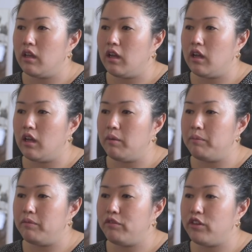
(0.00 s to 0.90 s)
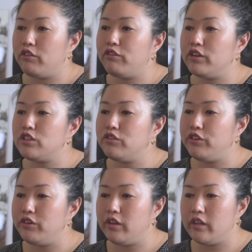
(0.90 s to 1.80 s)
for the first
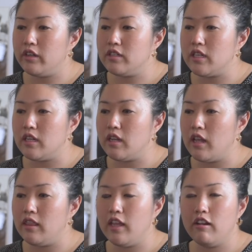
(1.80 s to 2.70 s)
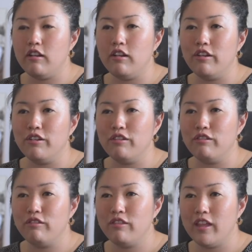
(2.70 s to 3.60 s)
few years, and they didn't
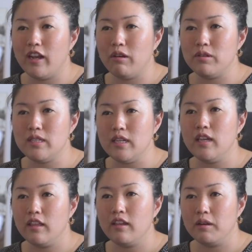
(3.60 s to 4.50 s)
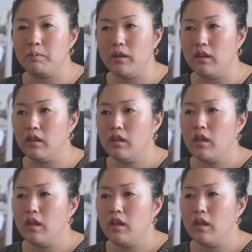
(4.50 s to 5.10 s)
know that I was seeking therapy.